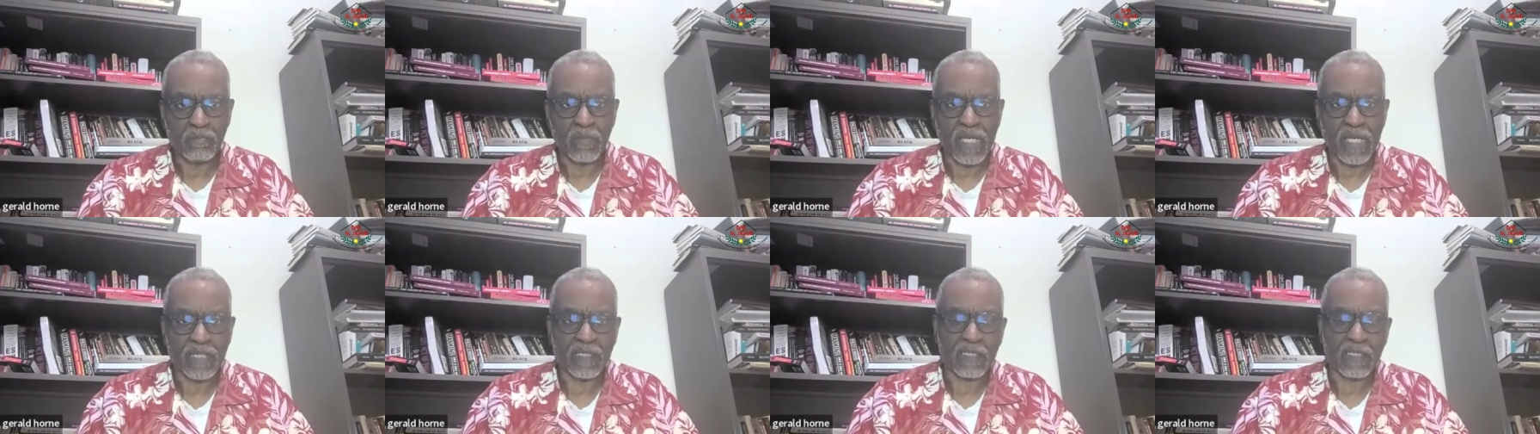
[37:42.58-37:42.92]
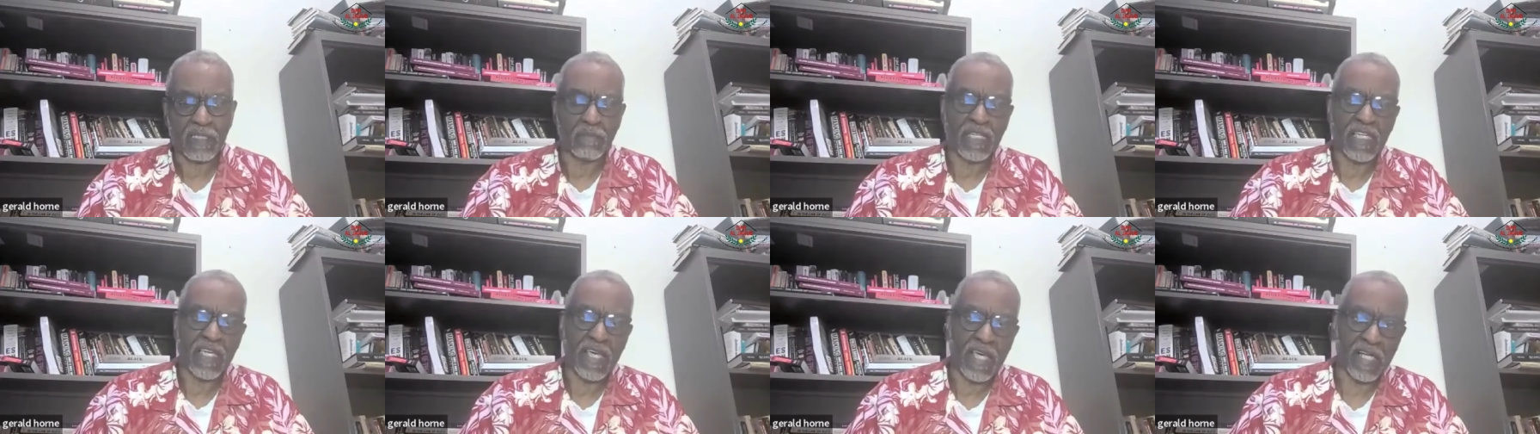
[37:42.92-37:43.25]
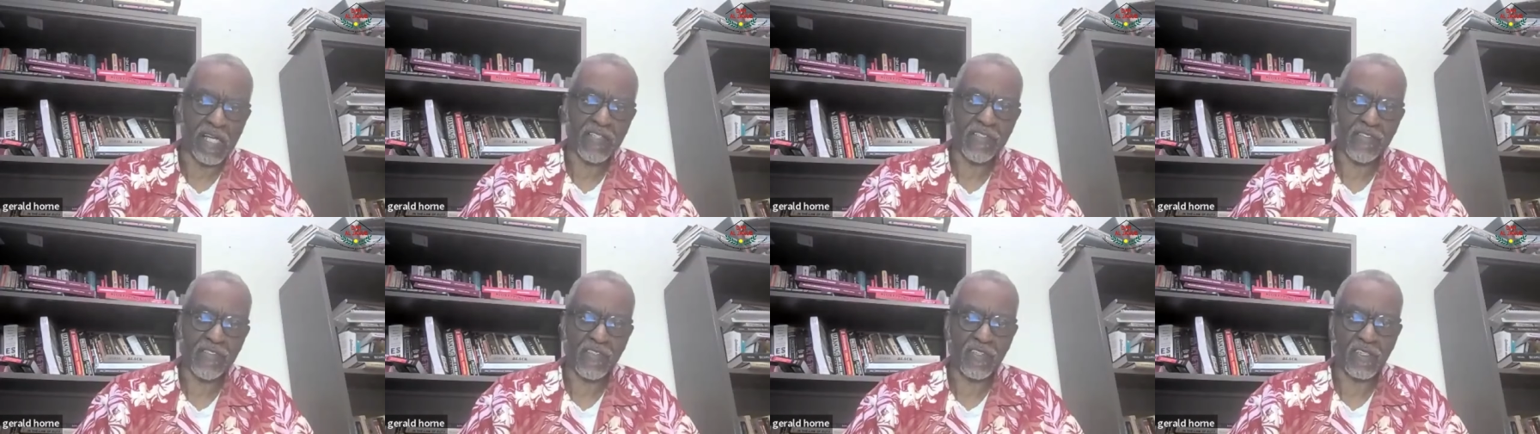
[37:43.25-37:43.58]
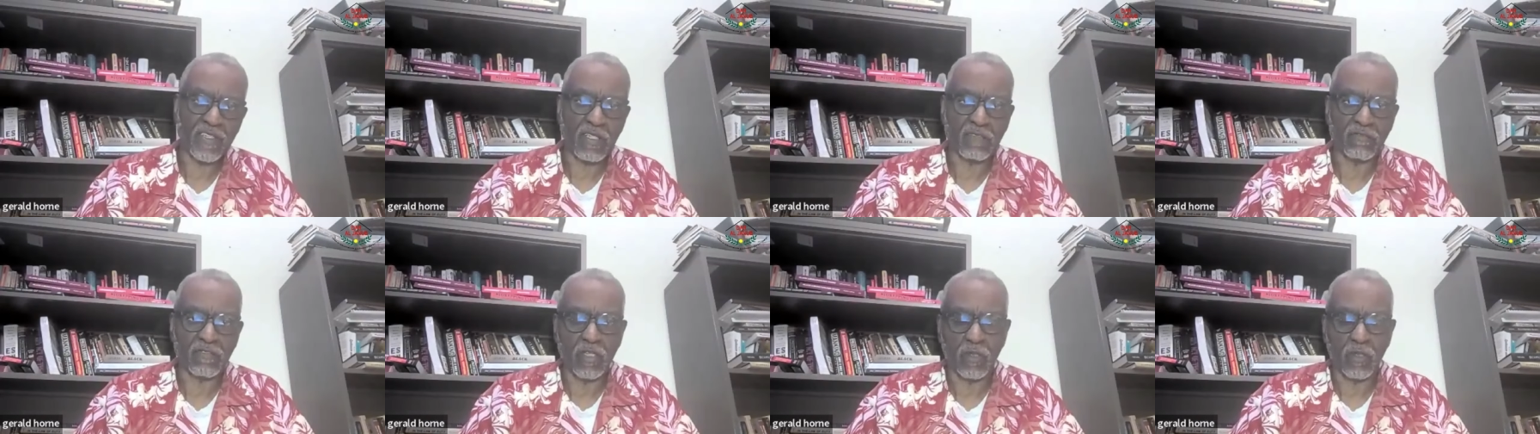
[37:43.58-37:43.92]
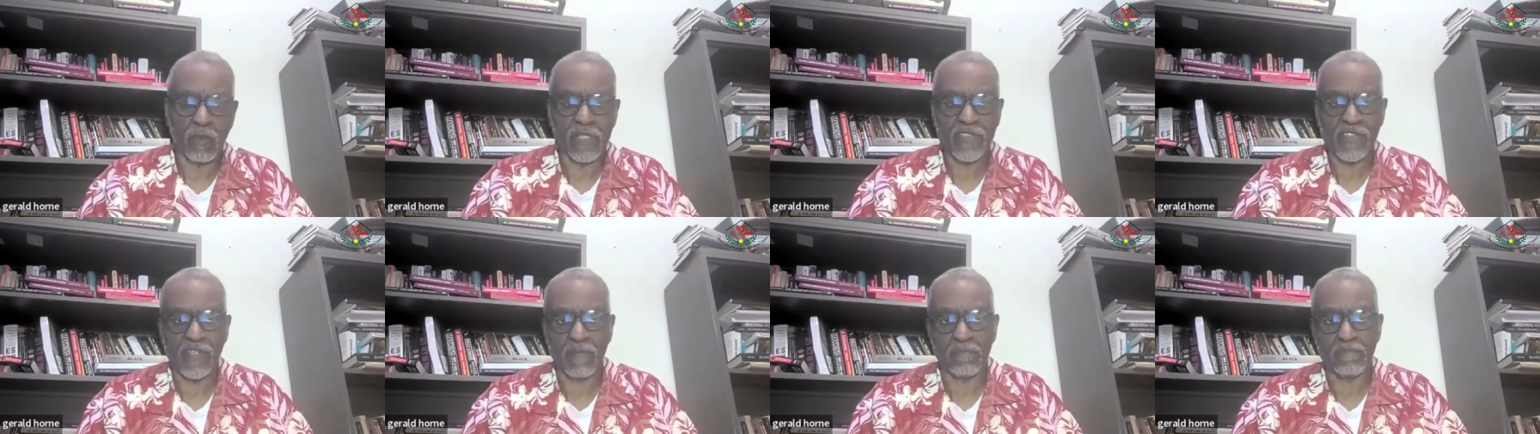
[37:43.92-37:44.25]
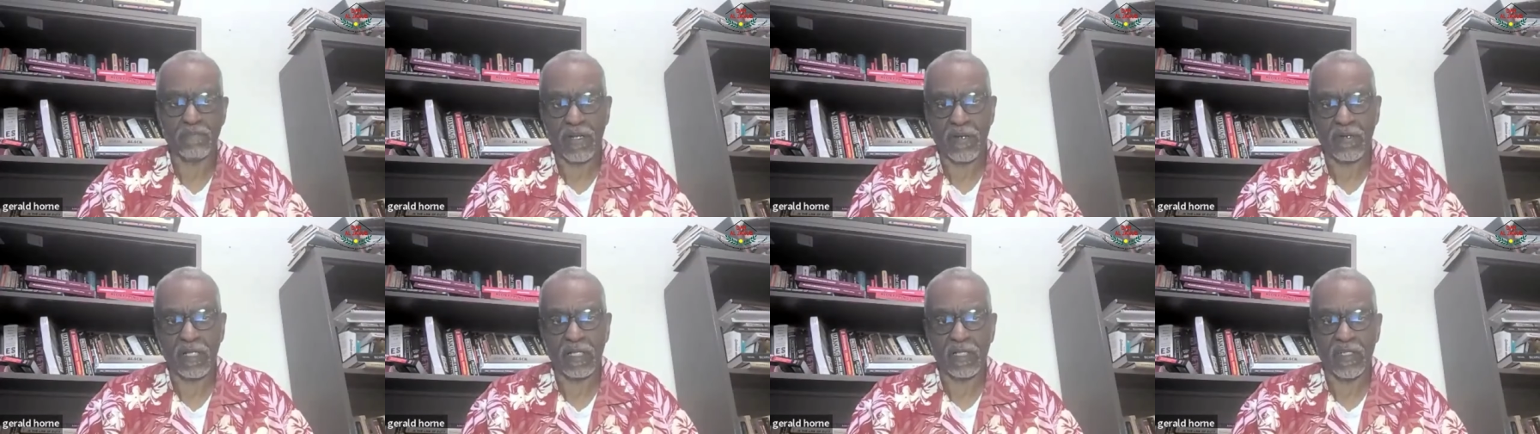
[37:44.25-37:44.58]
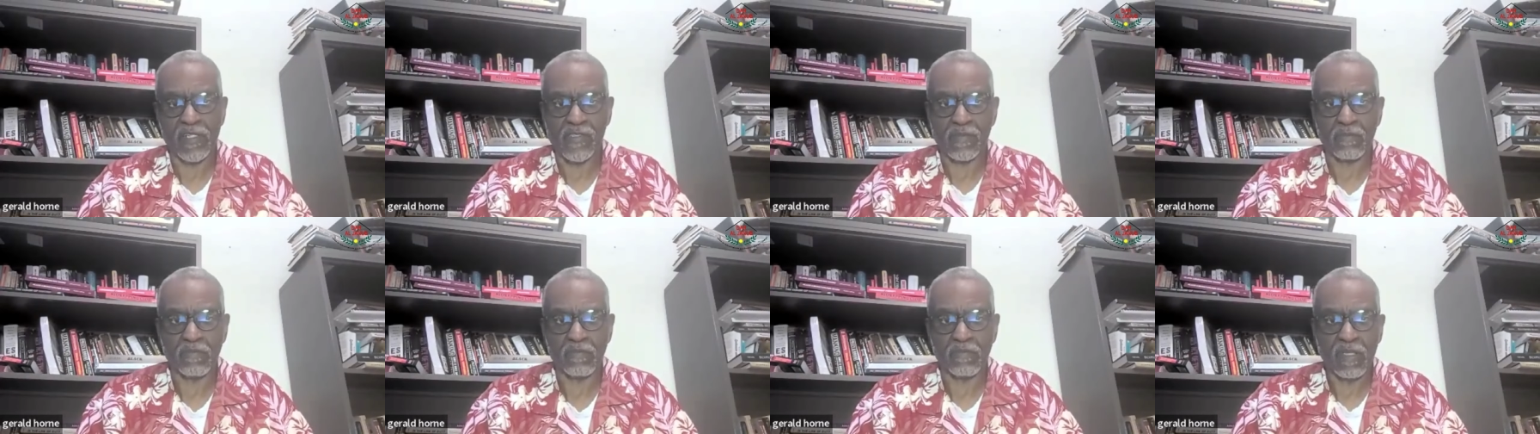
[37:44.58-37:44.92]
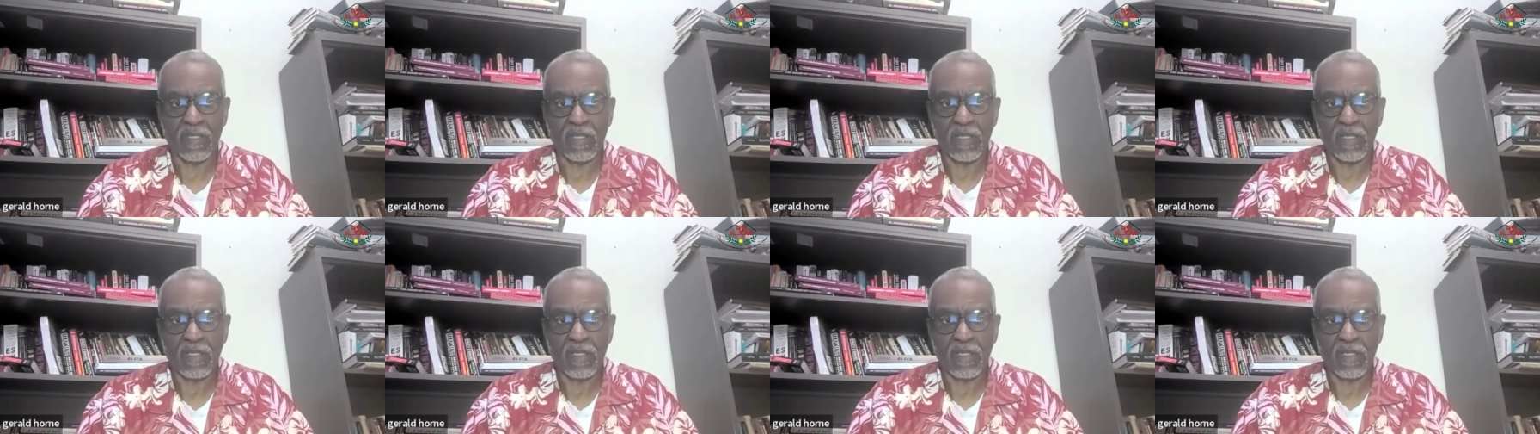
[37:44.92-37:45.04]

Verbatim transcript: at the behest of US imperialism,